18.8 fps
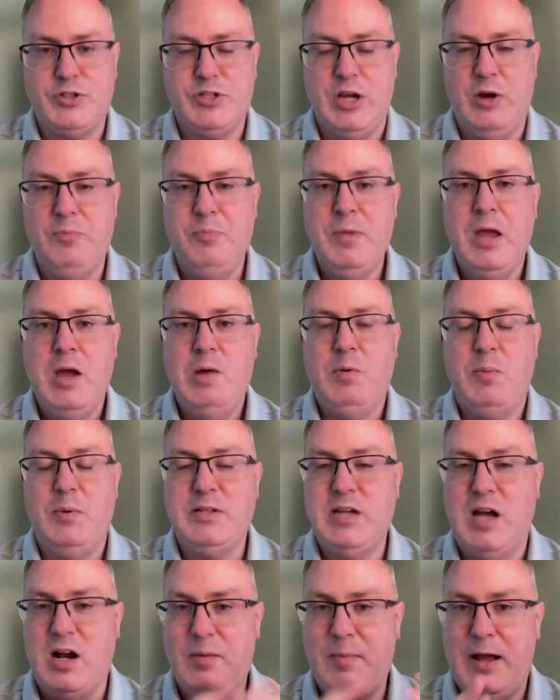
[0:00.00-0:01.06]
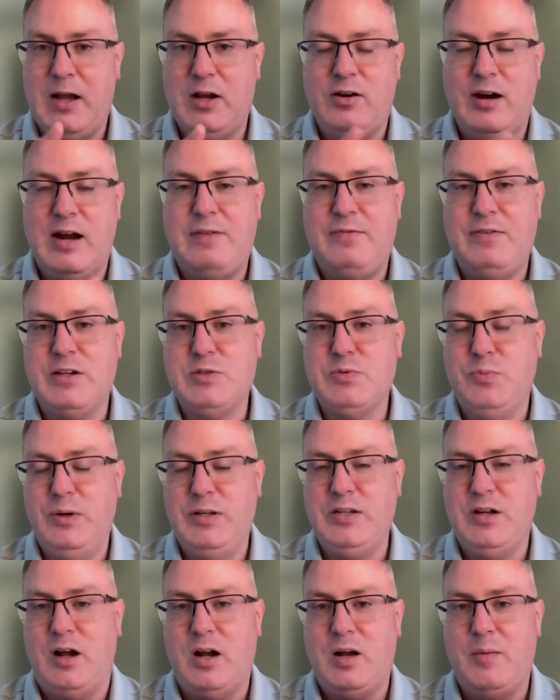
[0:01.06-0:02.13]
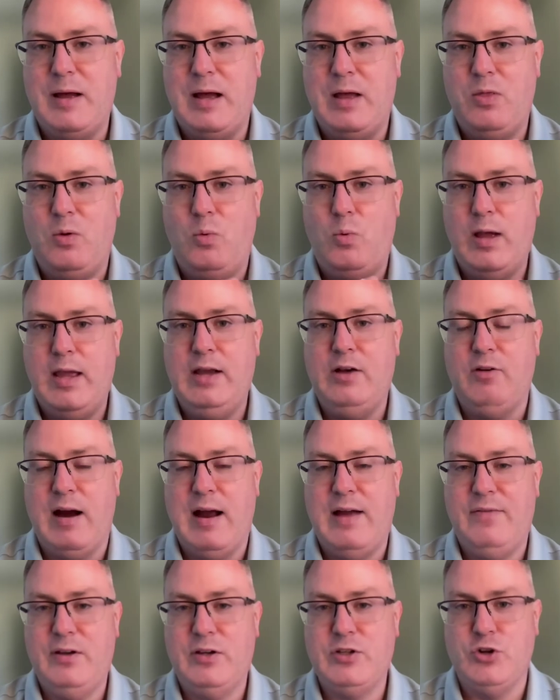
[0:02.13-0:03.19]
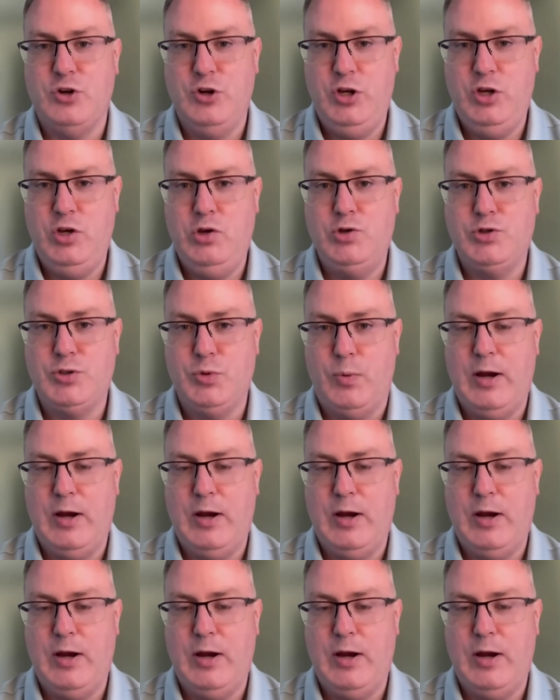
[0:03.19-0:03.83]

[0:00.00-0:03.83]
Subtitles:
So when we talk about graphics, when we talk about the way graphics are used,